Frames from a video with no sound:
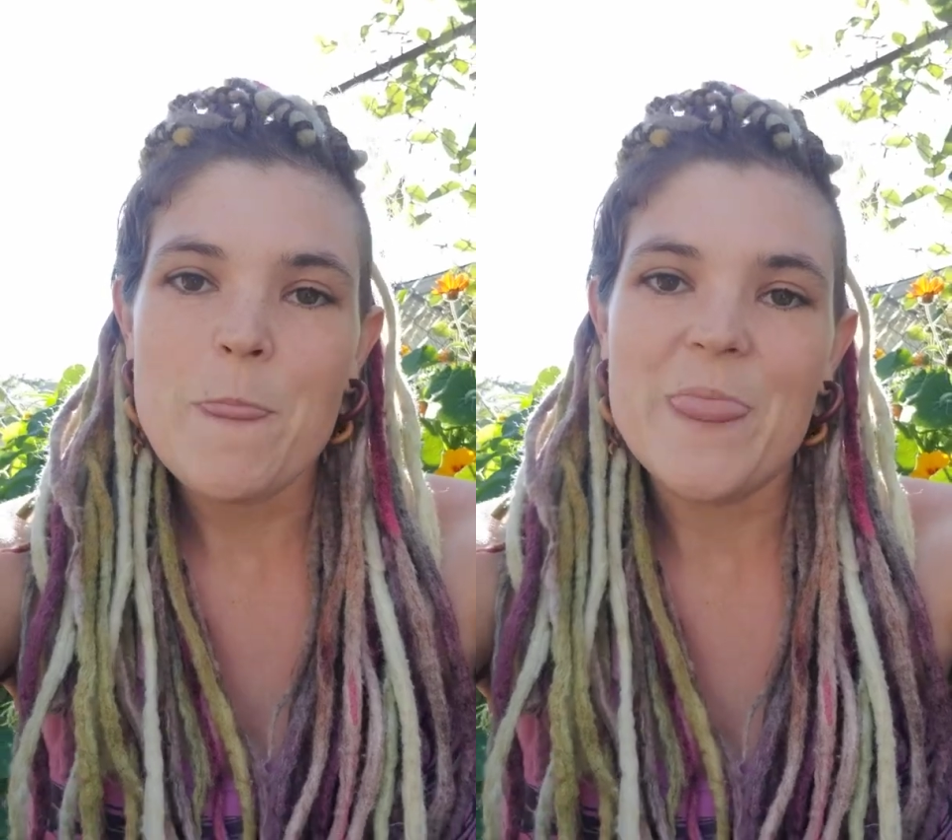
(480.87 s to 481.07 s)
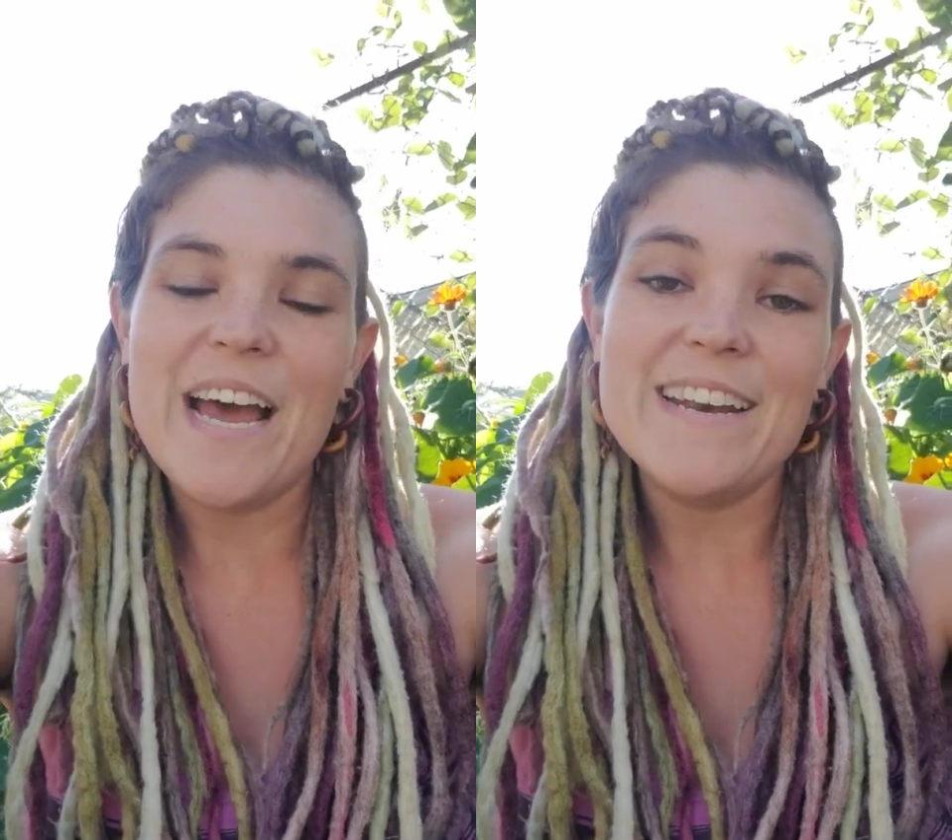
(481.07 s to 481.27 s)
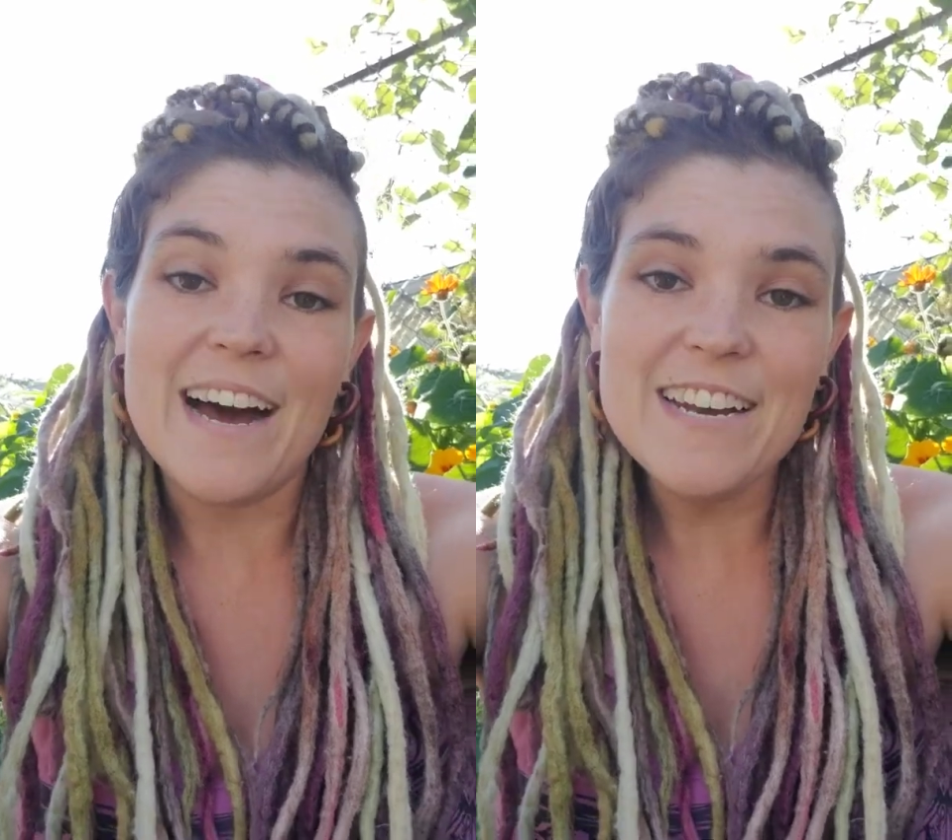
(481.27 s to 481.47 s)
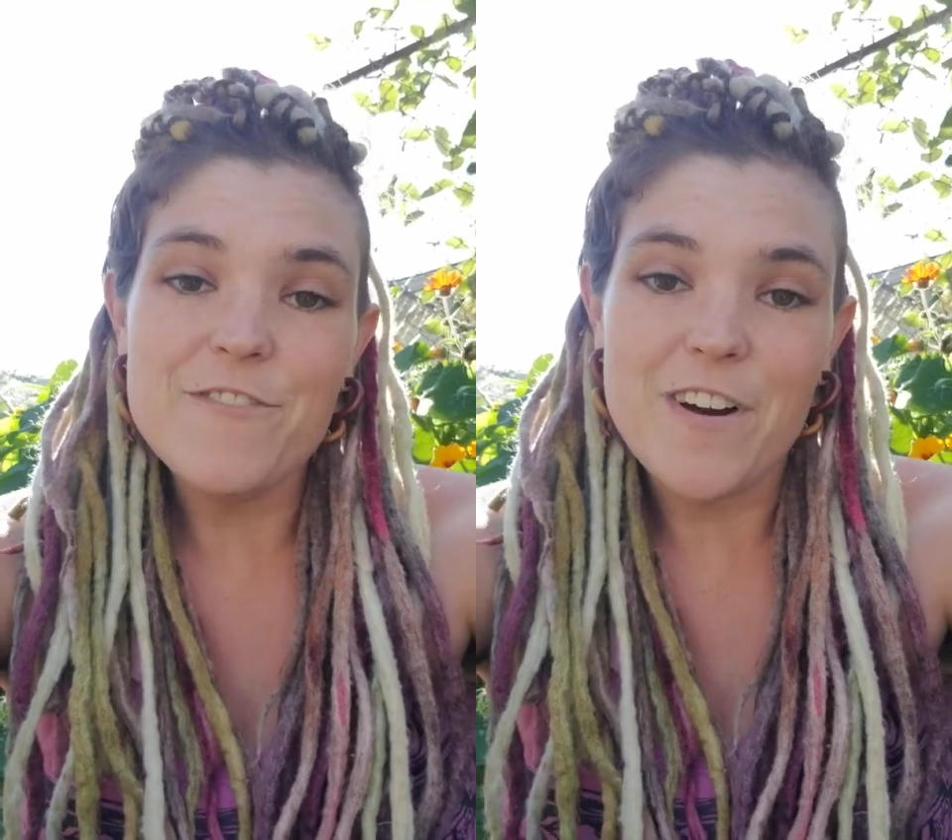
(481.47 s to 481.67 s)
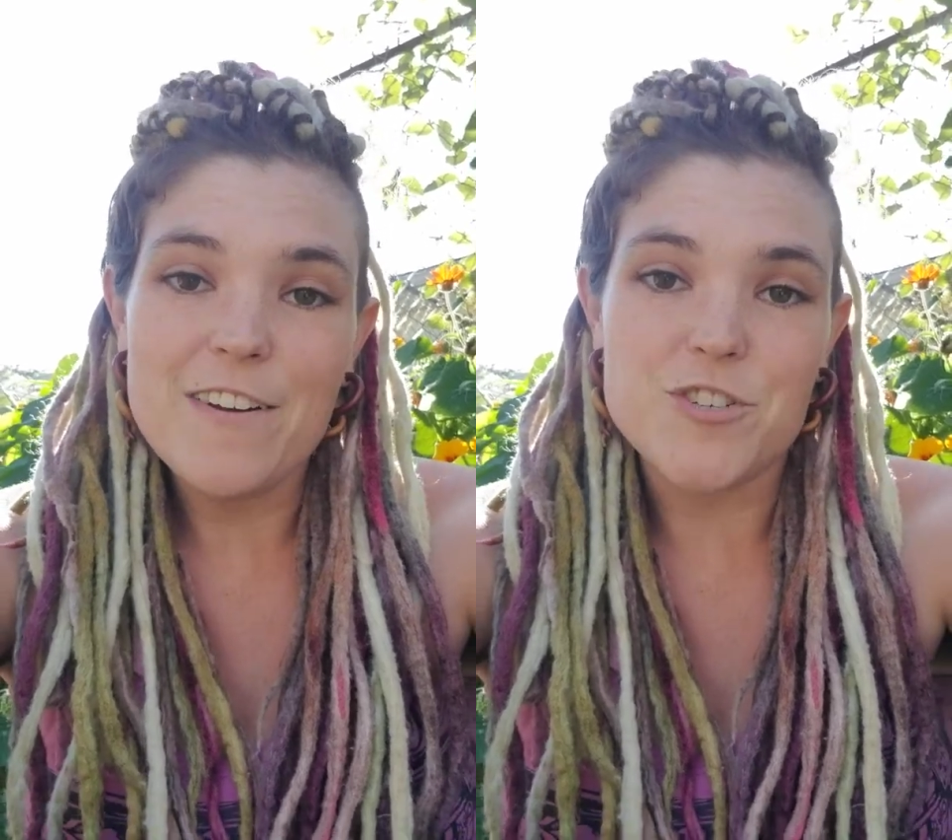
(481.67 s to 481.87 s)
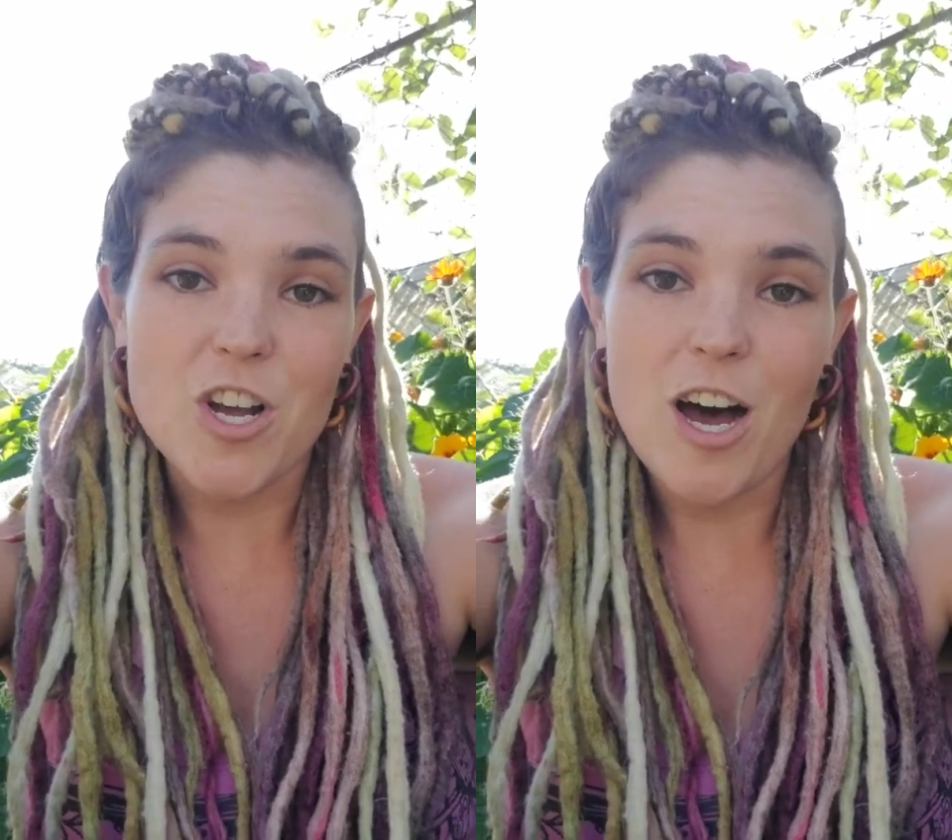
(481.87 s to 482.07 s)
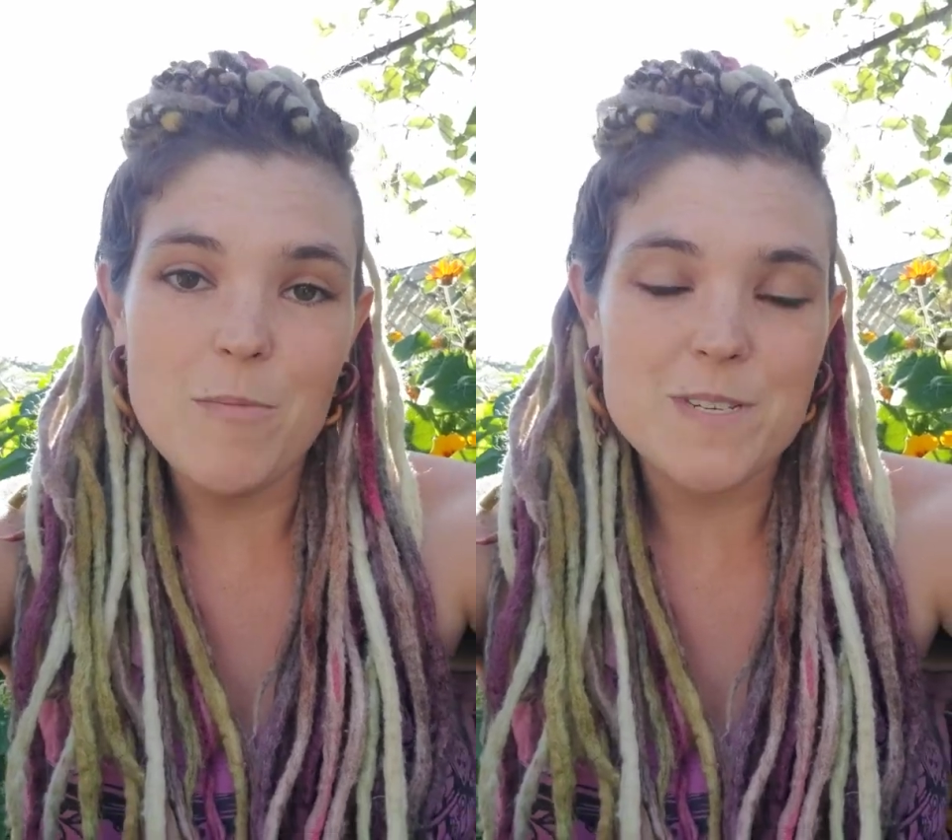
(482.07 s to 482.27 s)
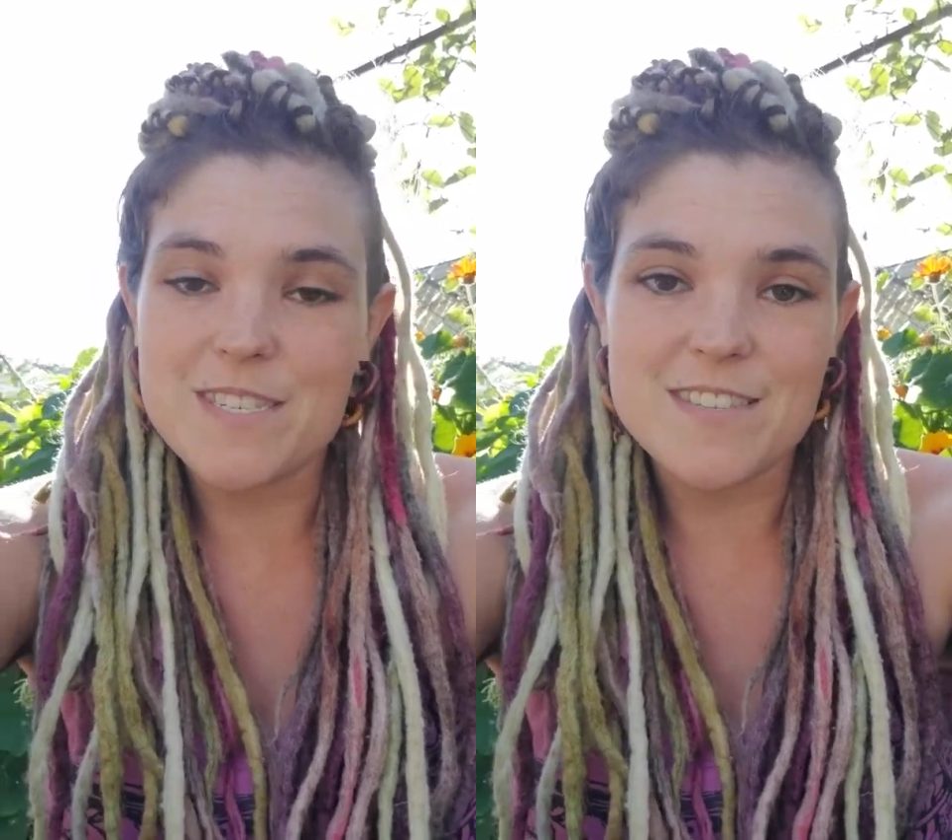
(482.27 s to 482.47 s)
that 9-to-5
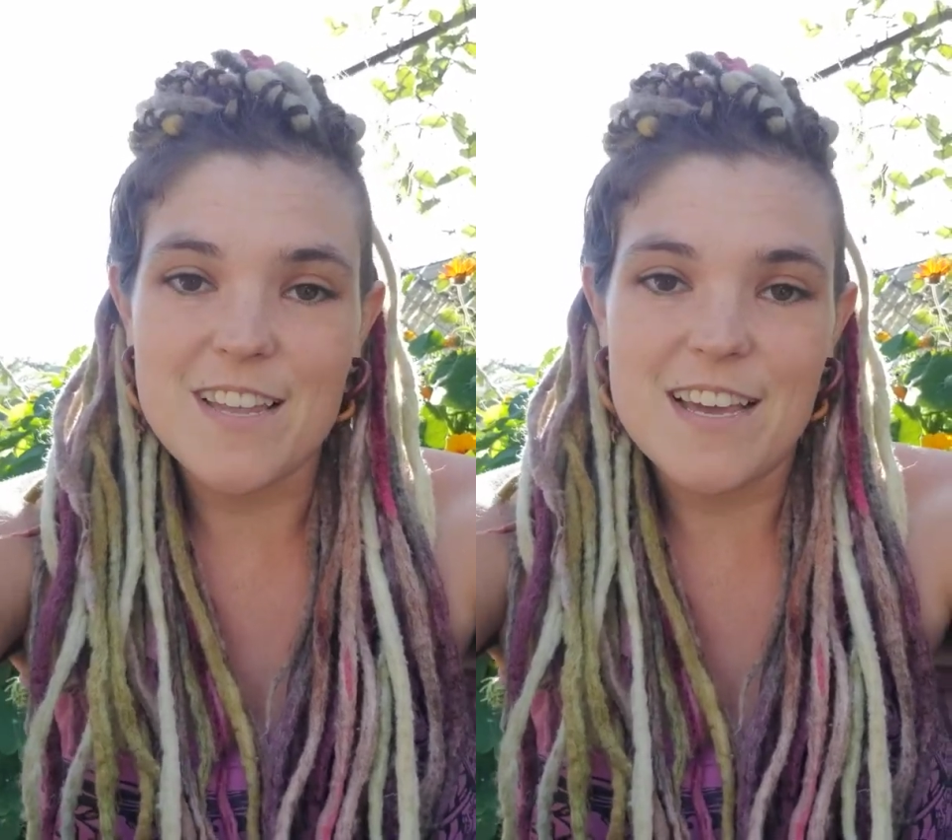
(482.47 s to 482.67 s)
job is